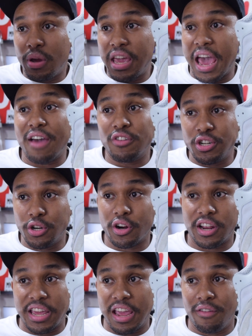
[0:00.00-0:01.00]
we have a
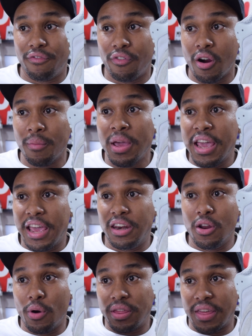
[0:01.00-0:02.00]
sugarcane farm, and
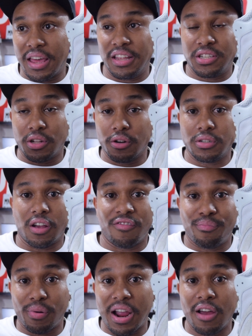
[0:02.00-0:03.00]
knowing that it starts
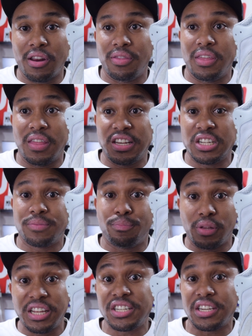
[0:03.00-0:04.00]
off brown and then they just
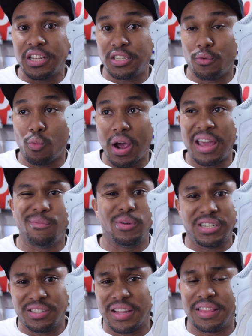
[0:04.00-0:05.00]
bleach it into white,
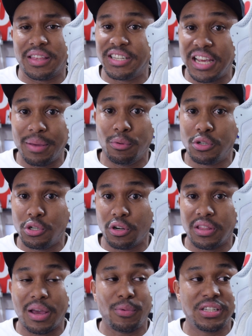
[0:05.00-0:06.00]
which is like the table
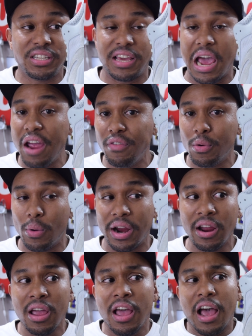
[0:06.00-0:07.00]
sugar that we see
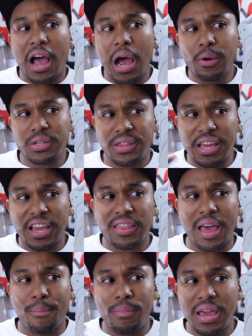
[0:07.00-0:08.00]
everywhere, I was thinking
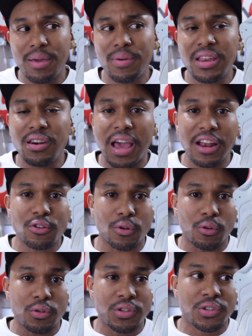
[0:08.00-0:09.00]
that maybe
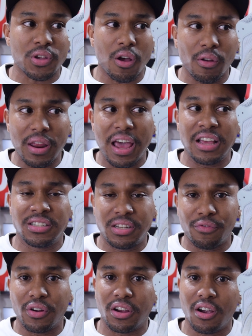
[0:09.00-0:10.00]
natural salt has
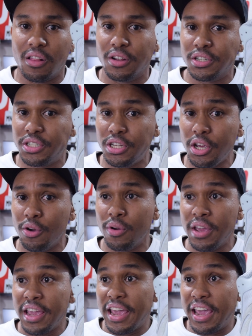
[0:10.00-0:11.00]
different colors too.
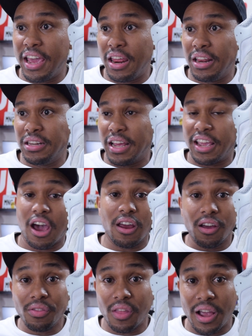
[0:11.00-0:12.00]
And I got
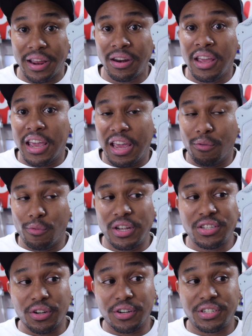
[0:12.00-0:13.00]
online and
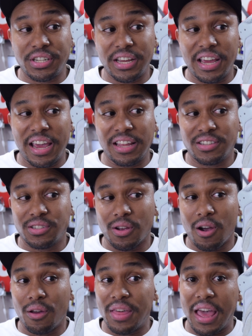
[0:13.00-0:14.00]
researched it and
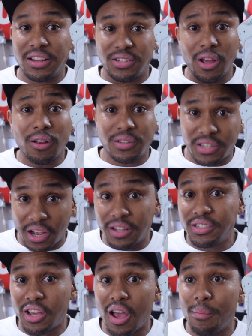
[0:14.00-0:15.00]
saw that salt
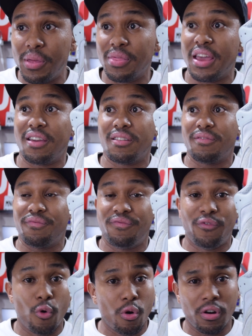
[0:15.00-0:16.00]
does come in like
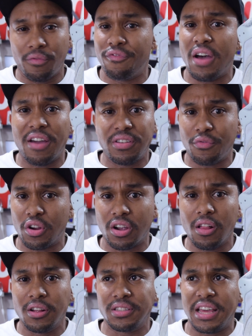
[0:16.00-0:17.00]
4 to 5 different
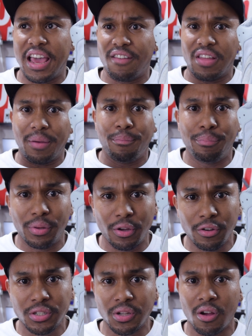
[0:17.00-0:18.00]
colors. They have like
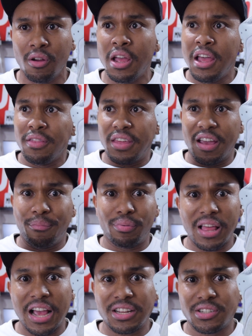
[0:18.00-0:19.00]
blue salt, they have
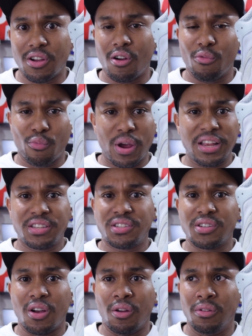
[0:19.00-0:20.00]
black salt, red
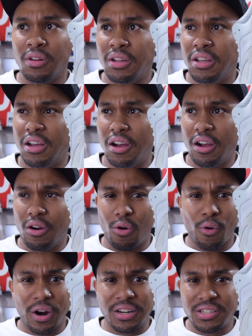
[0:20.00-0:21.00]
salt,
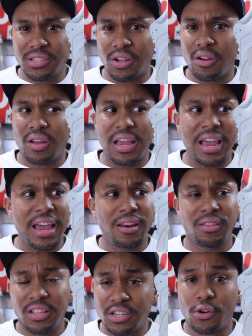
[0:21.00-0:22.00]
orange salt,
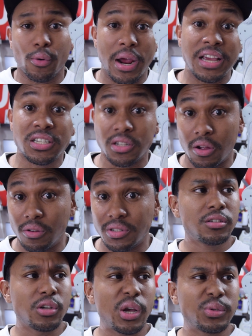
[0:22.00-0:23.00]
and this gray salt.
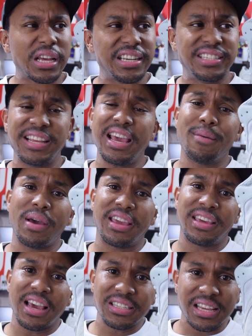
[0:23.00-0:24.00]
So I was like, damn, I
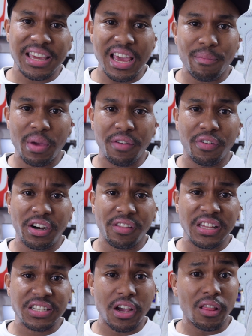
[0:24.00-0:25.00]
guess I can't make fun of
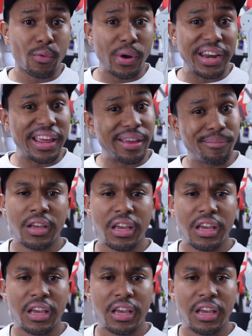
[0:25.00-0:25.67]
this colorway name.